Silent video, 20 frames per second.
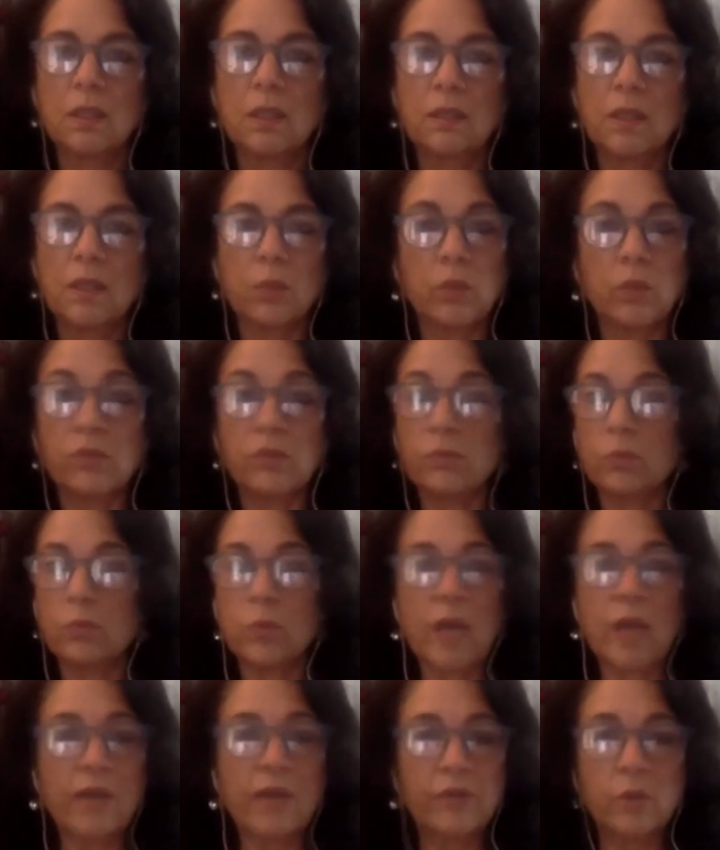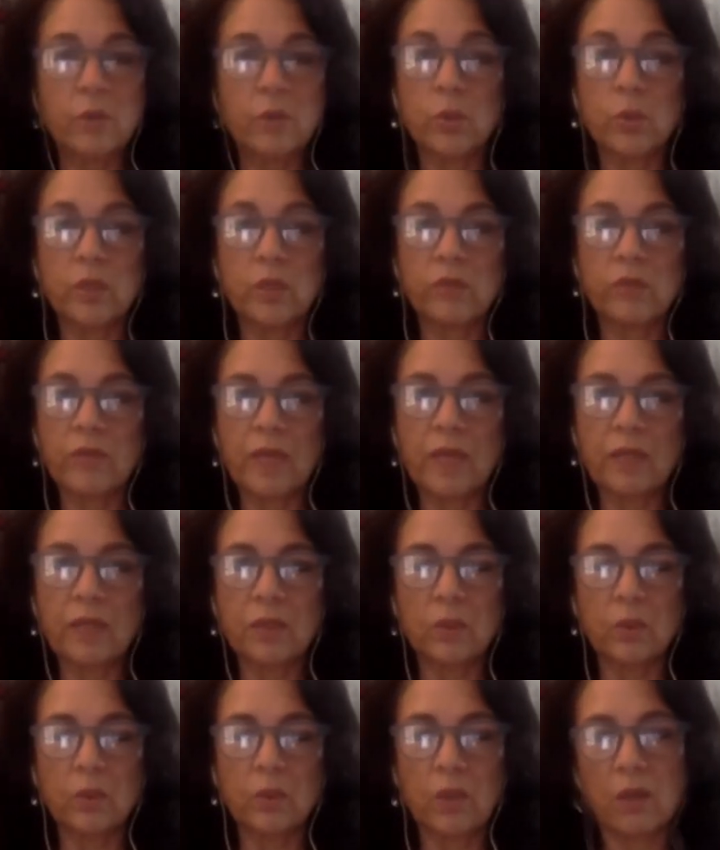that we have to
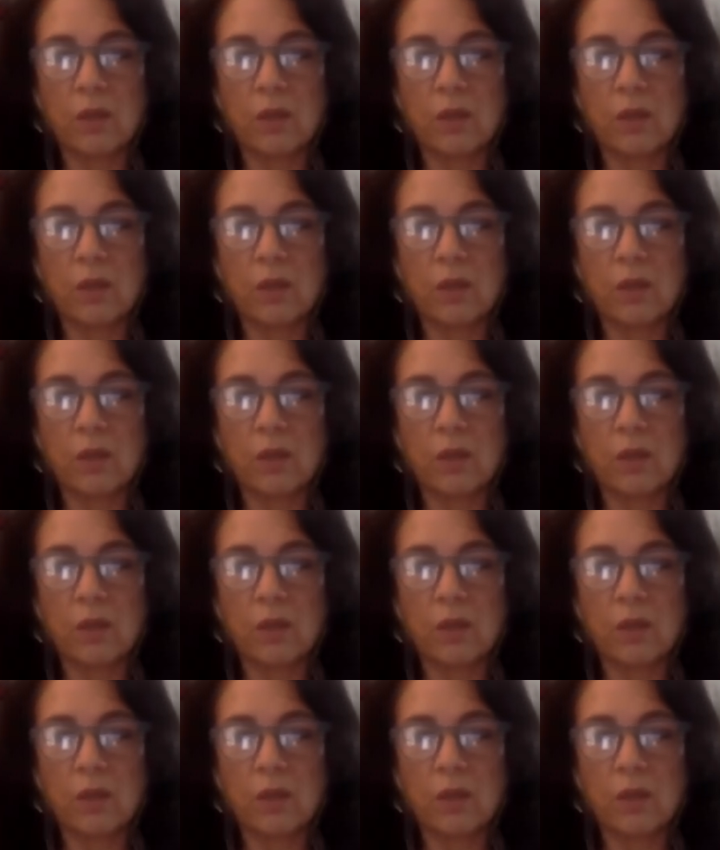reevaluate